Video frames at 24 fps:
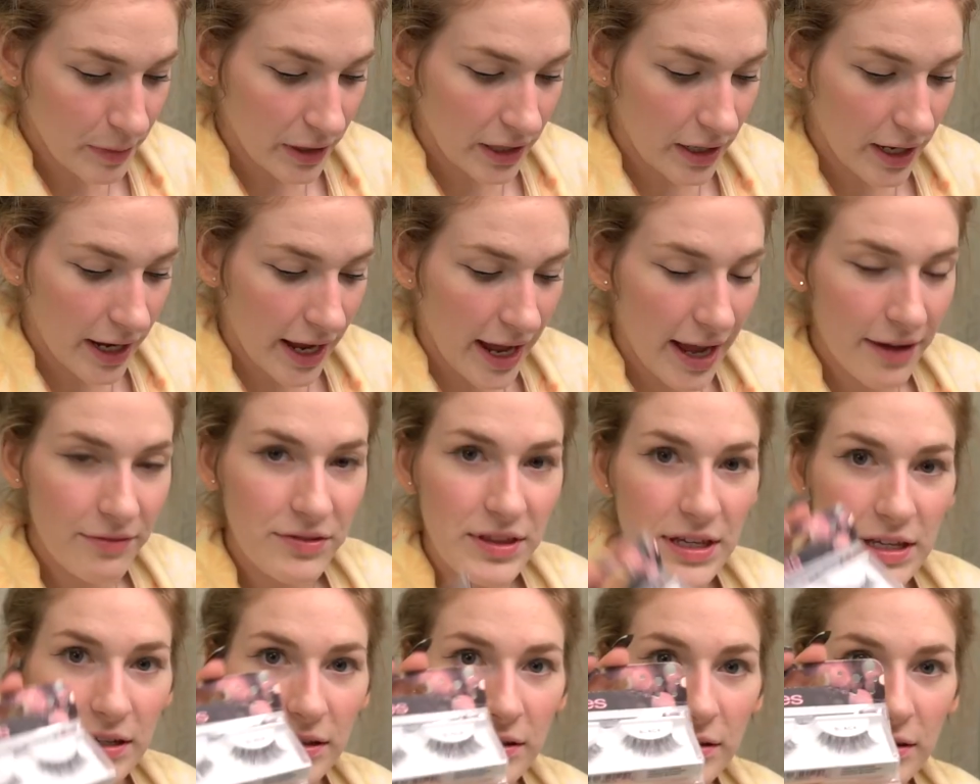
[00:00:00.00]
But I have
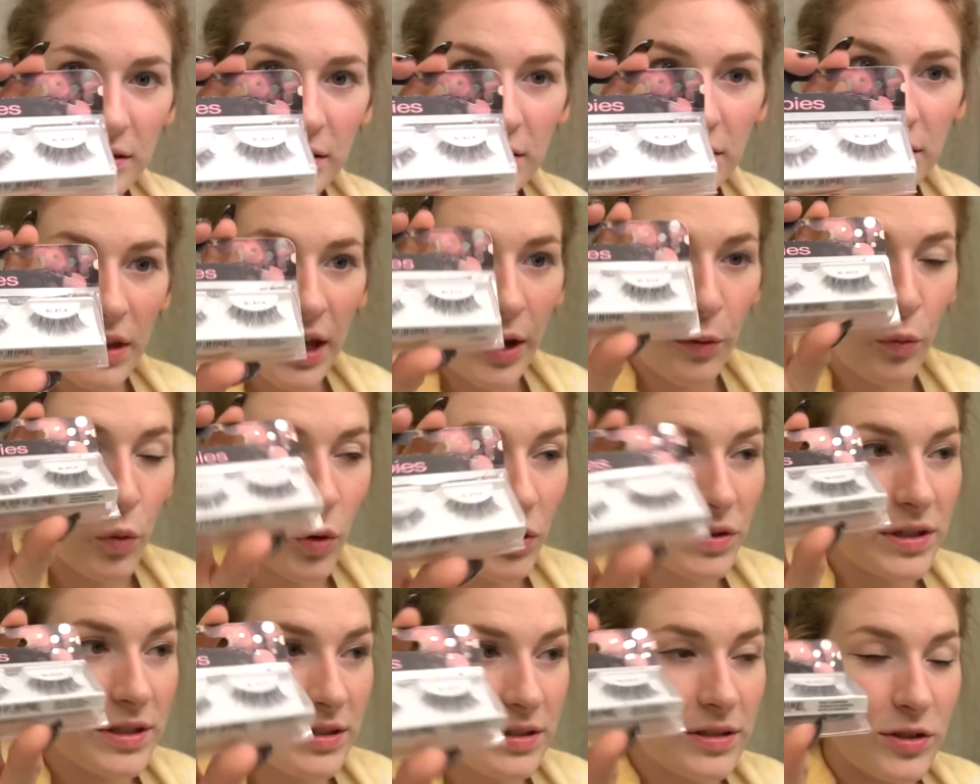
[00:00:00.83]
these. I
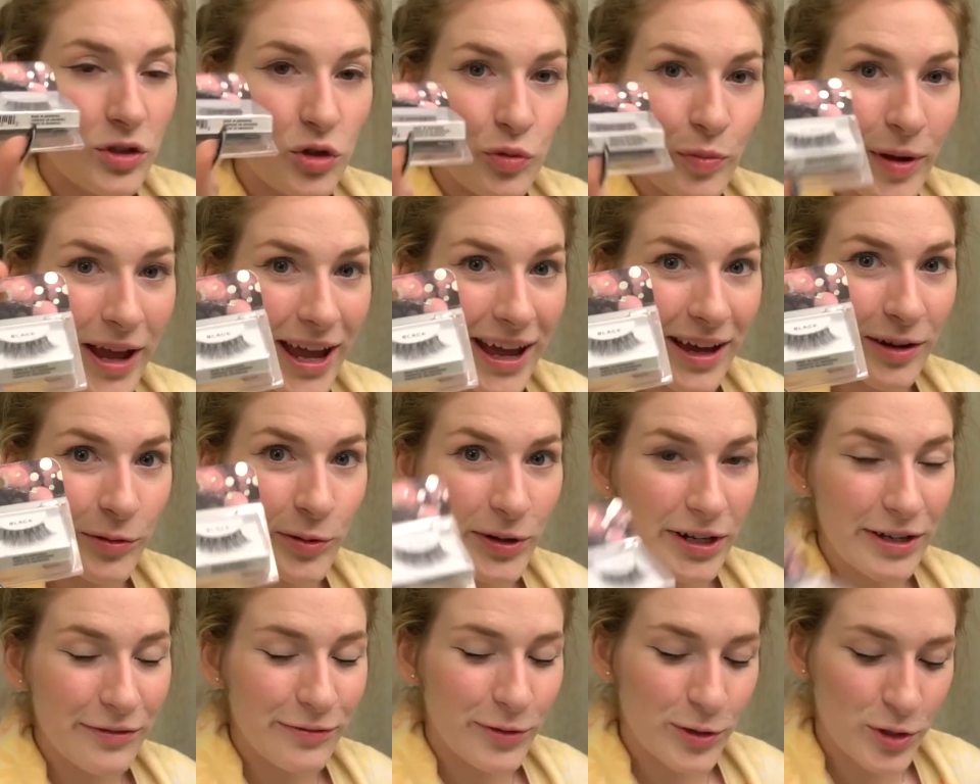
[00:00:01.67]
wore these in Japan
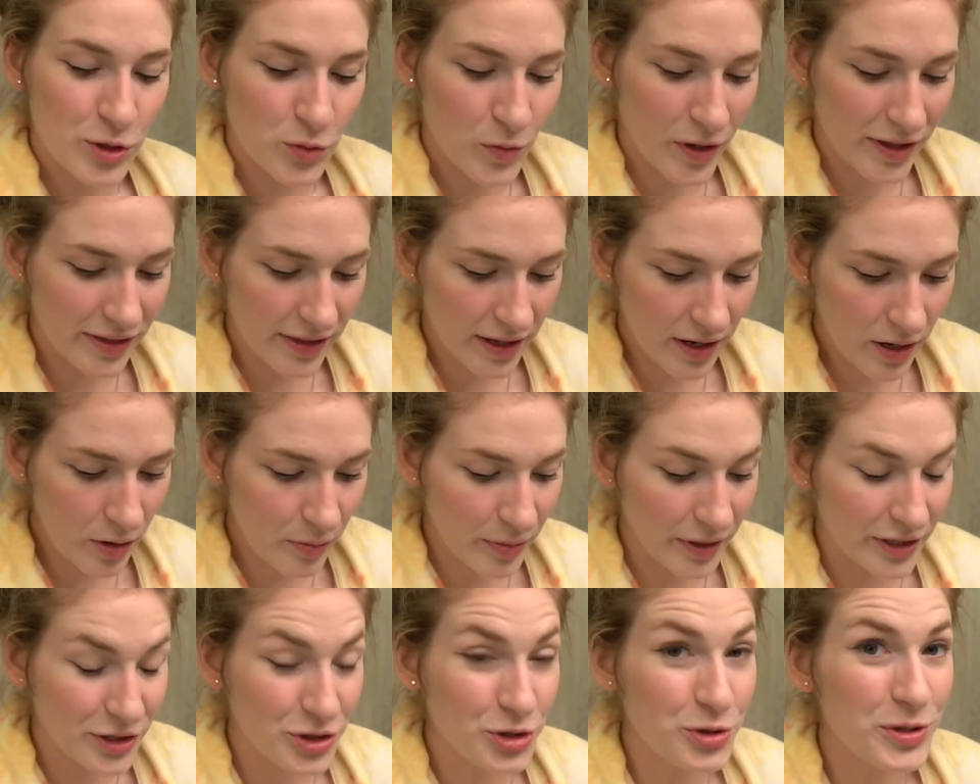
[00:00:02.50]
when I first went there,
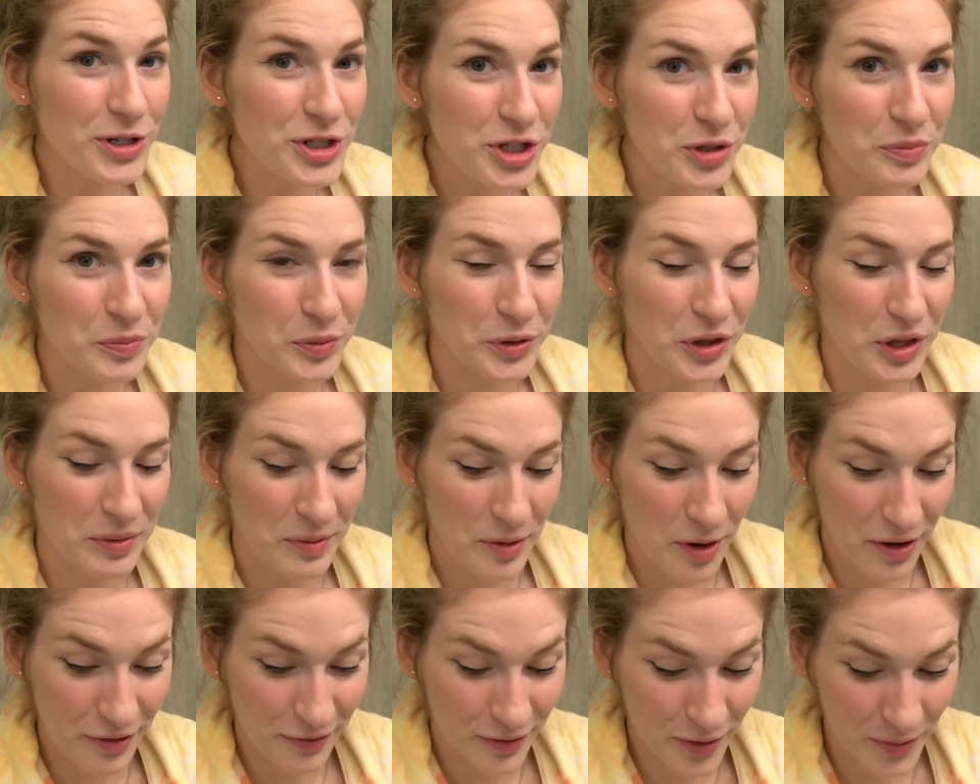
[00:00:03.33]
but Trisha put them
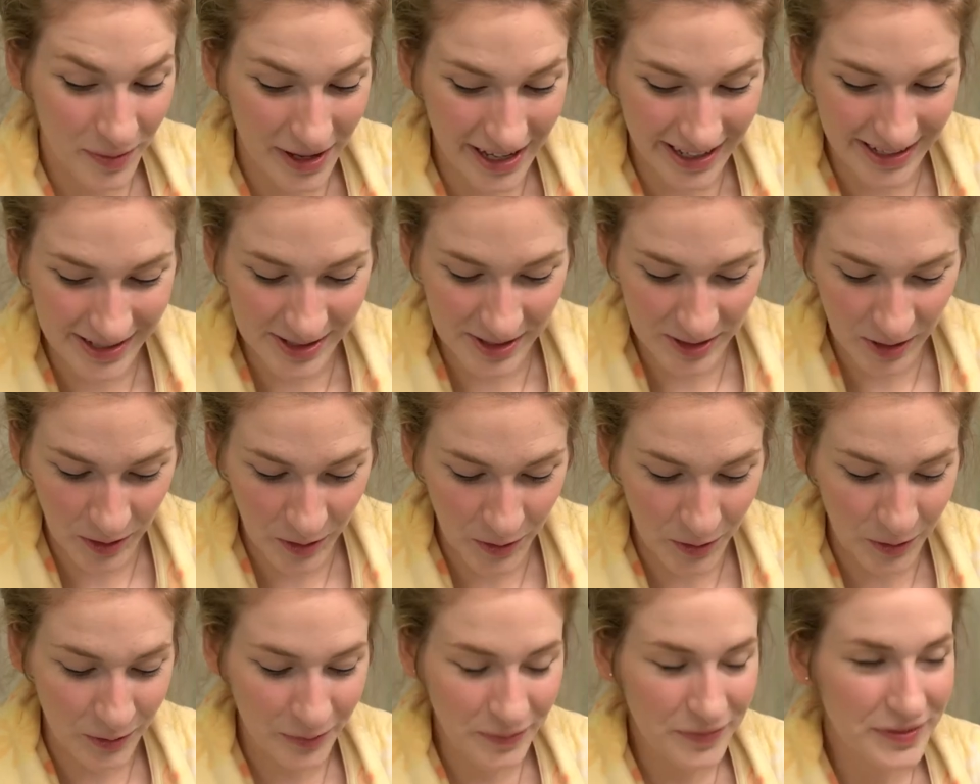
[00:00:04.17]
on for me,
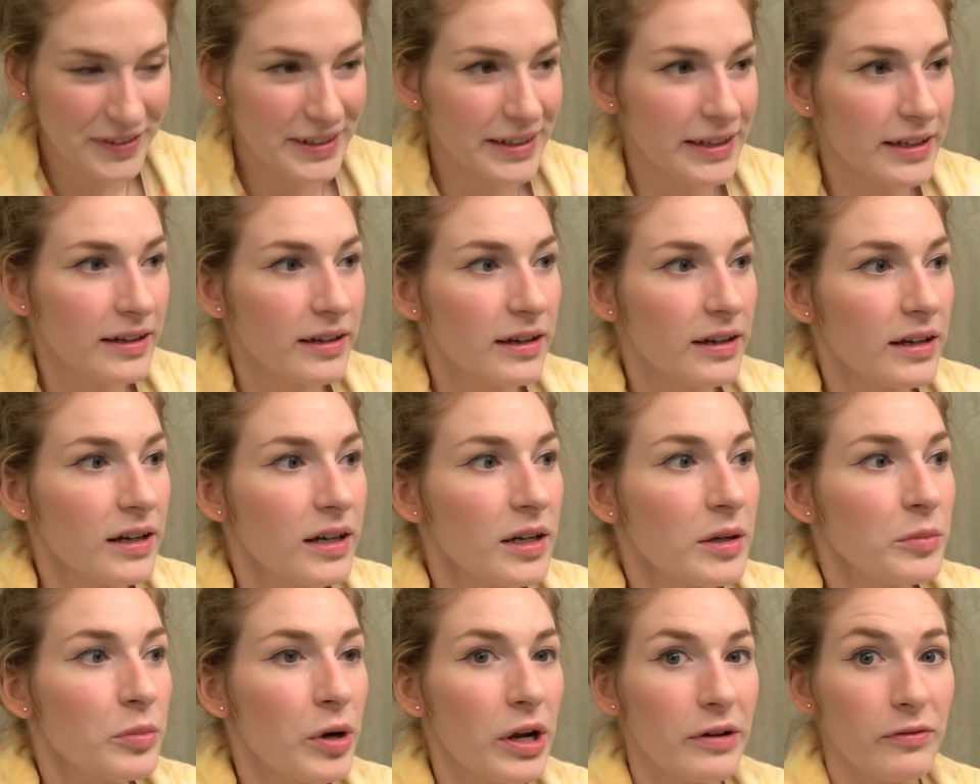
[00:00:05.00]
so
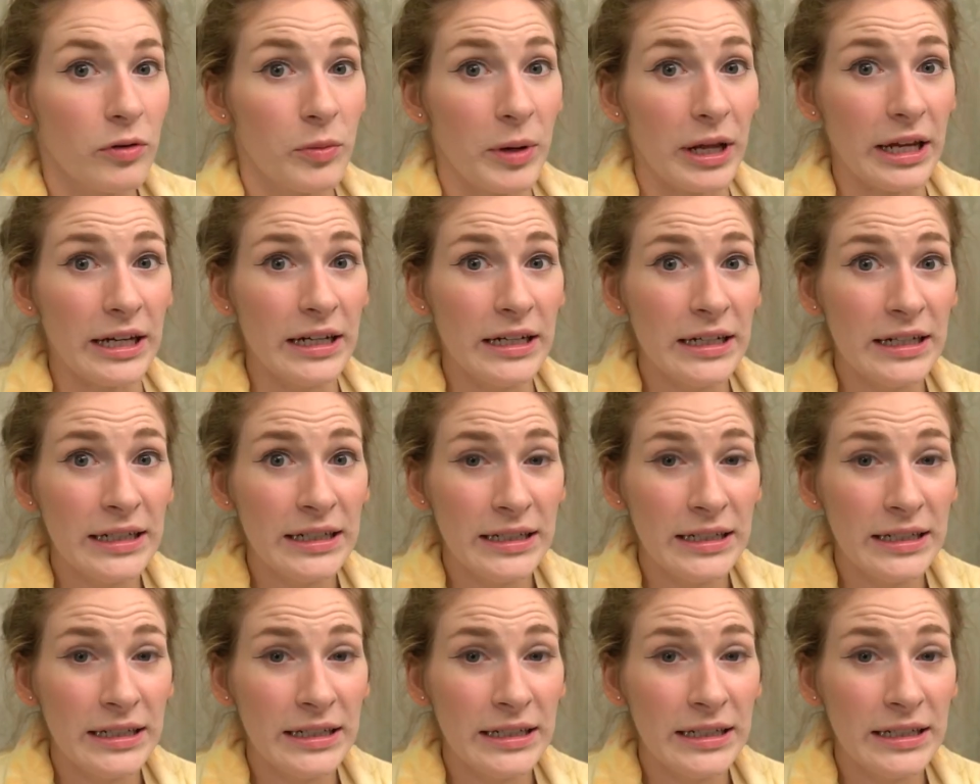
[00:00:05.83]
pray for me.